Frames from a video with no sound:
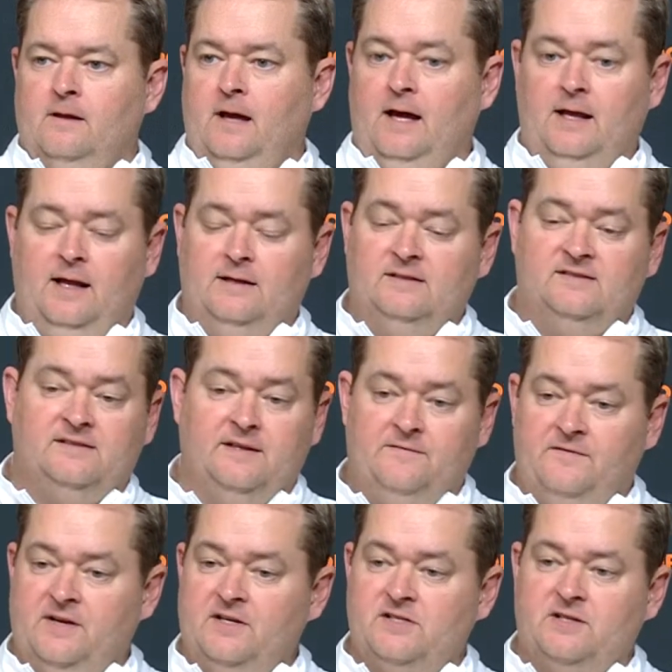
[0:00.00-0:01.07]
I just think
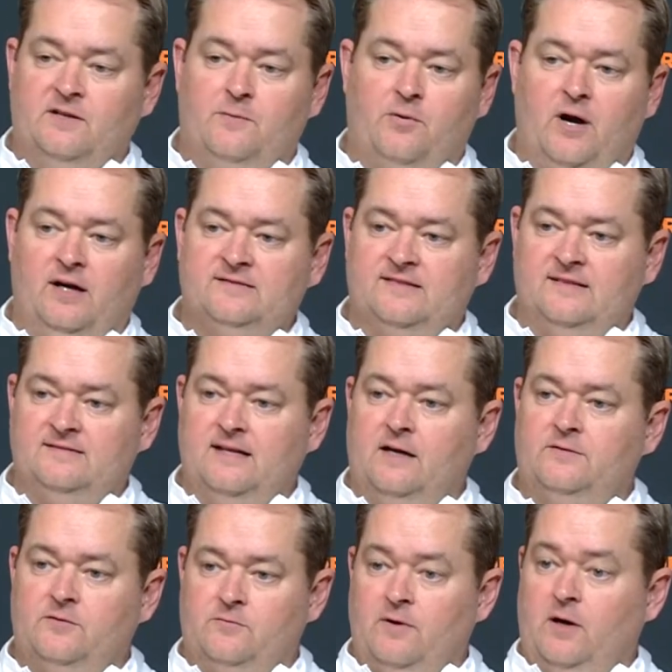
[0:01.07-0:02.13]
finishing the process
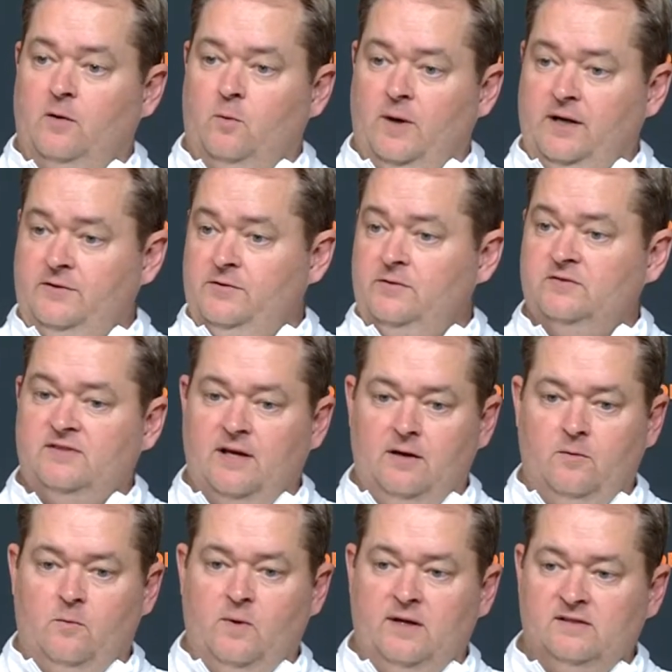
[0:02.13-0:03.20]
out the right way. Tuesday
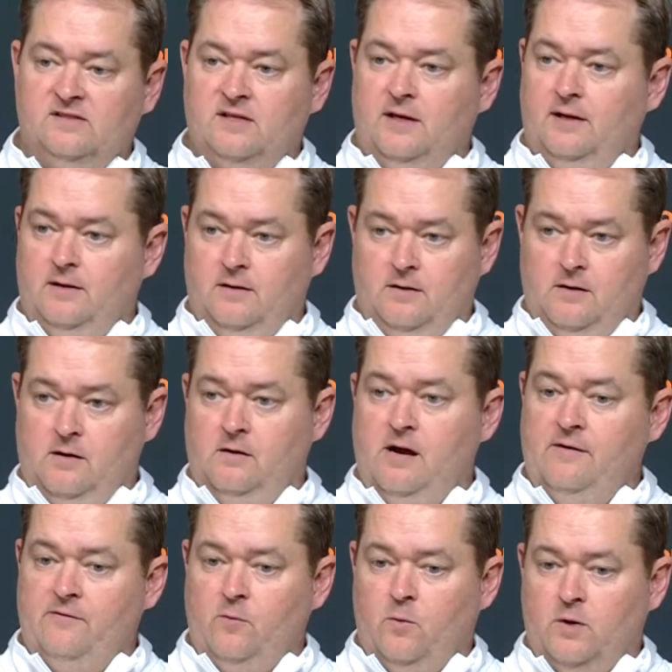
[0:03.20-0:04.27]
and Wednesday are
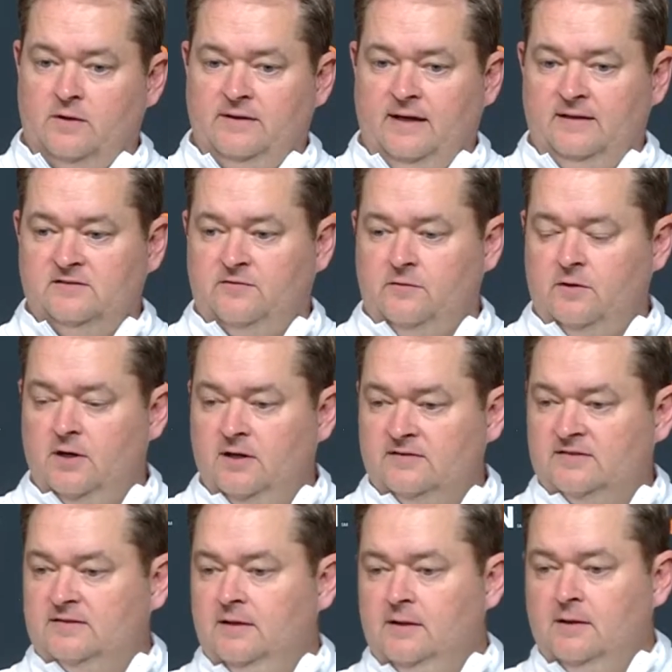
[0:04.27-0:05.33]
heavy work days for
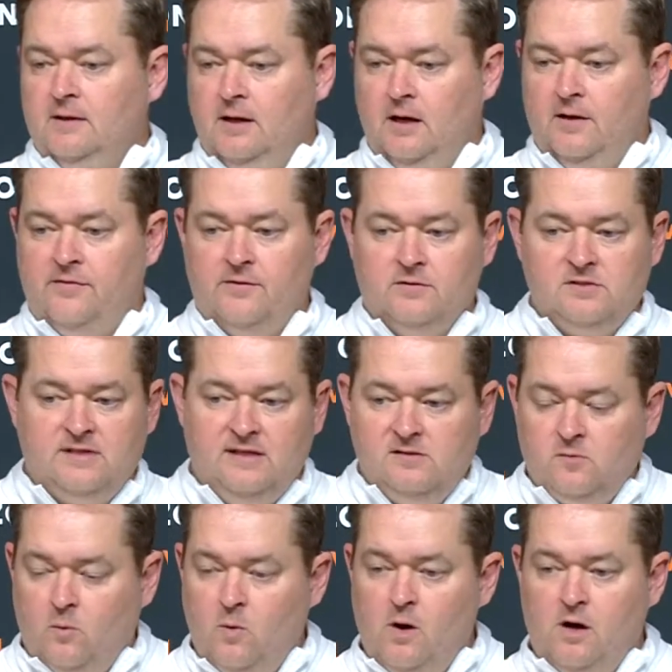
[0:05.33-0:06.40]
us. Thursday is a
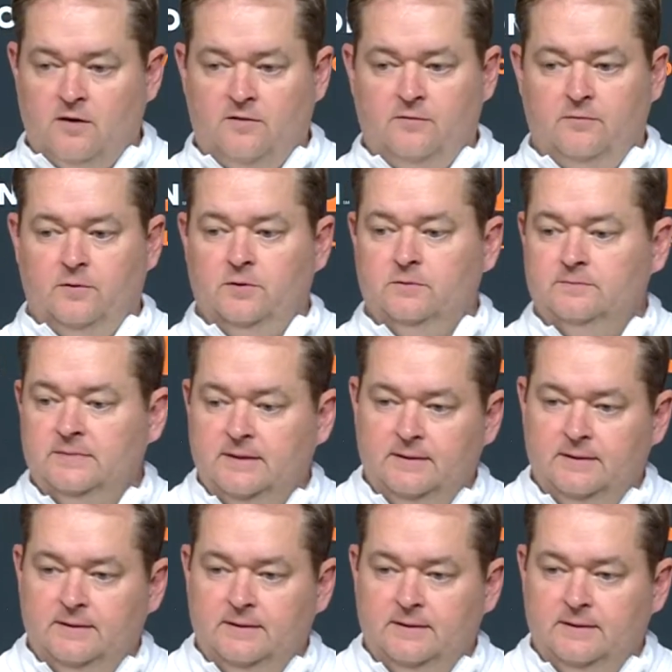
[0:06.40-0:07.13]
walkthrough.